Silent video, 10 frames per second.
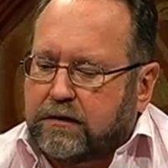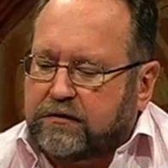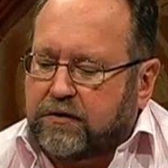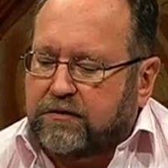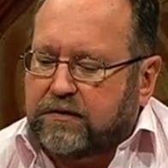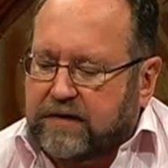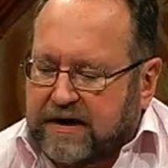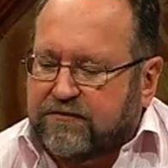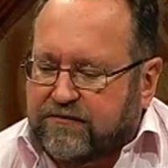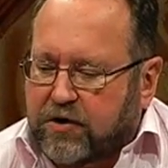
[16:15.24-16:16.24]
So
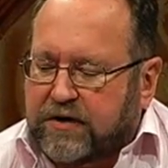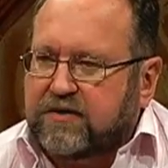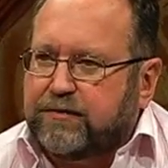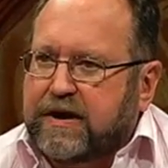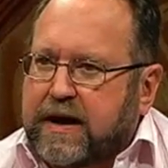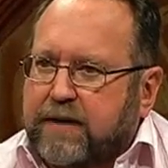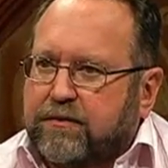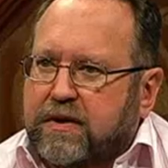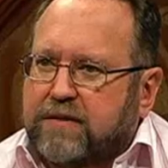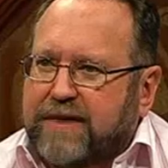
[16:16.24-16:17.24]
then phonics
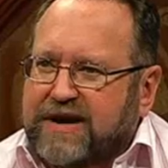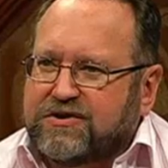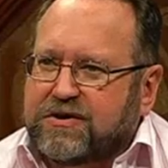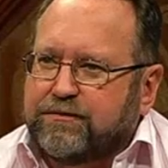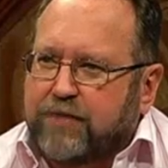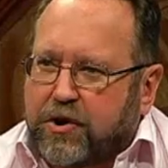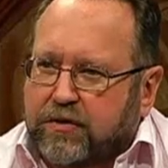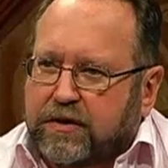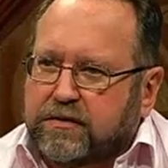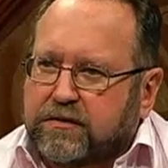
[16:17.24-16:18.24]
became a major
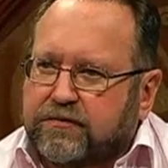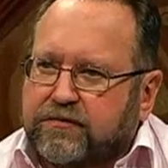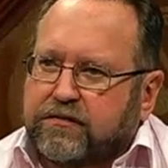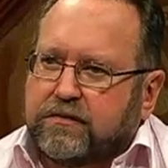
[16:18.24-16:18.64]
component of